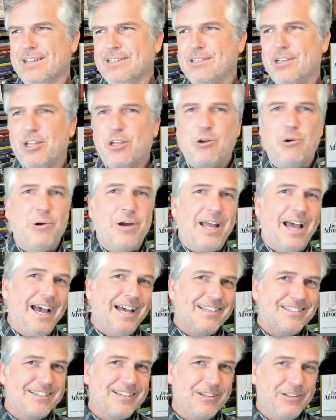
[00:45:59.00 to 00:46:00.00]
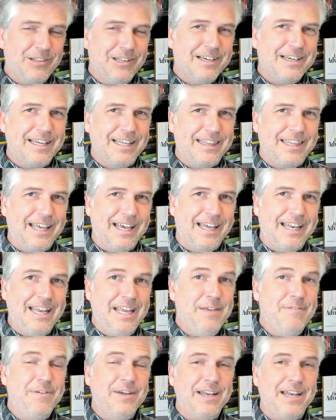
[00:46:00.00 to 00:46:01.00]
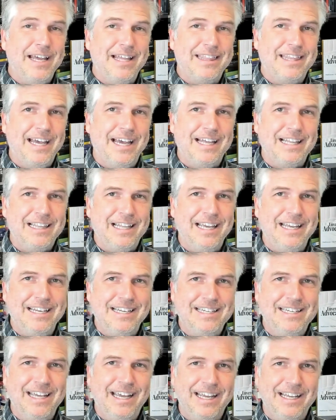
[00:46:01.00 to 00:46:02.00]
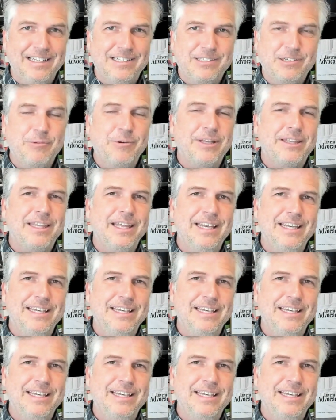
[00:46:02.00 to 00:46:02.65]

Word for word: So the court has to look at that even at that late date. So what